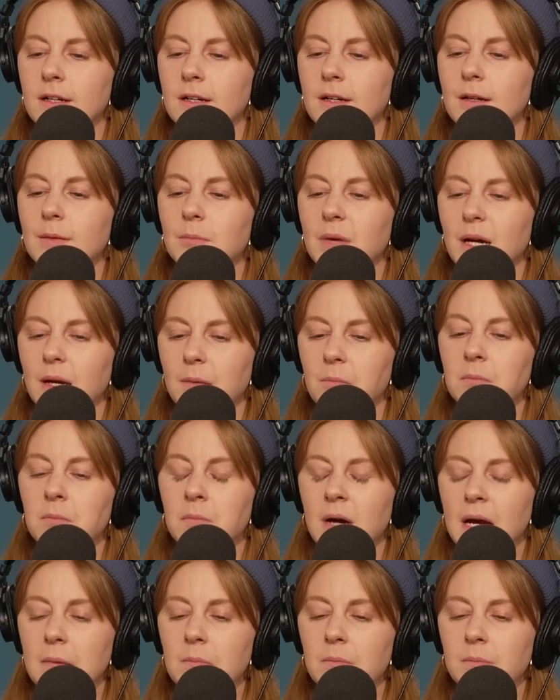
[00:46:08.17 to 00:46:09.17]
Mm-hmm.
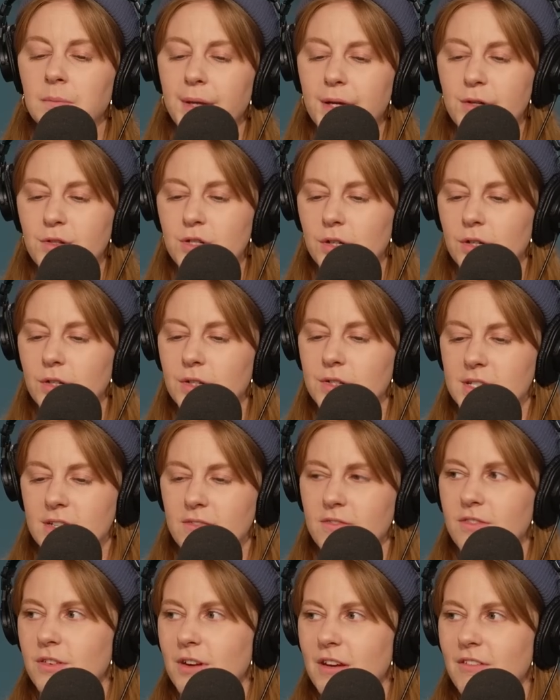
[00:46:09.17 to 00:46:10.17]
My blood sugar is
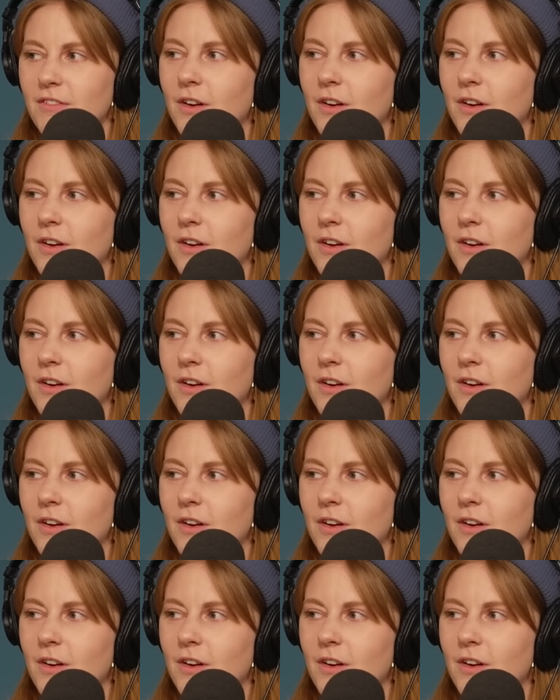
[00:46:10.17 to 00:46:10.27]
in free